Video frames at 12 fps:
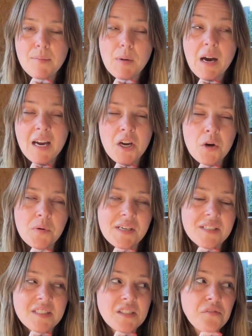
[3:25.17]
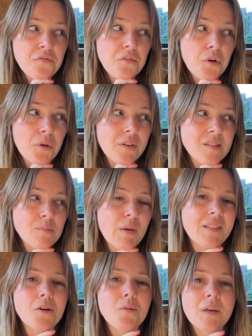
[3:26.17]
iOS folks,
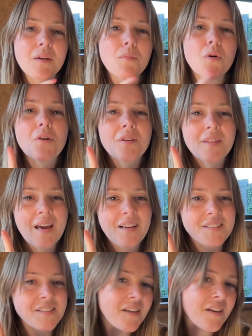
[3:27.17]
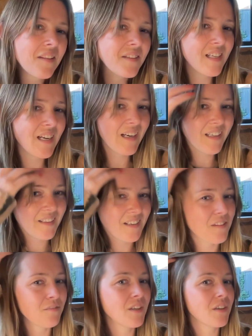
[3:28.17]
but there'll be more on that another day,
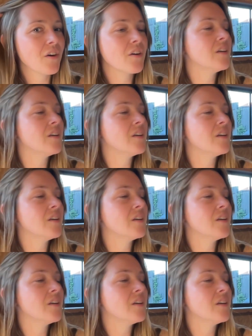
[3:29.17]
another video.